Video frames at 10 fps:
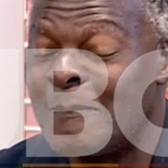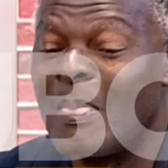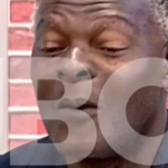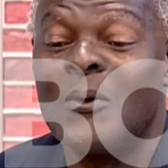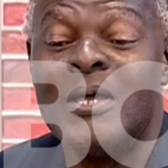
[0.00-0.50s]

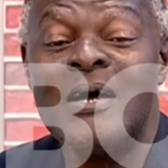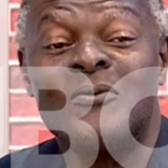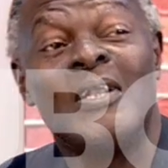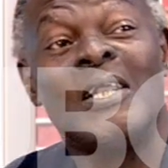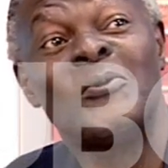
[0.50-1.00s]
were
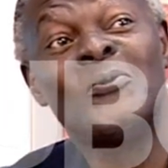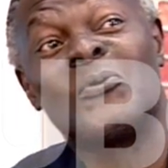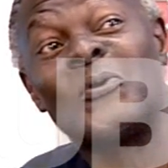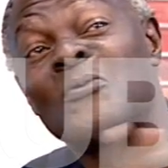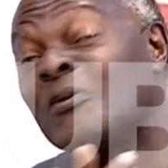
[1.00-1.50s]
actually not
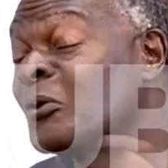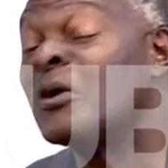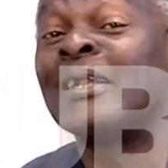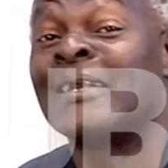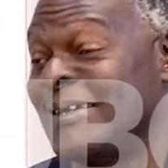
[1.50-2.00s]
all over
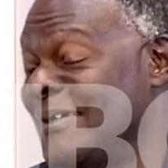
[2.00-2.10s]
Uganda.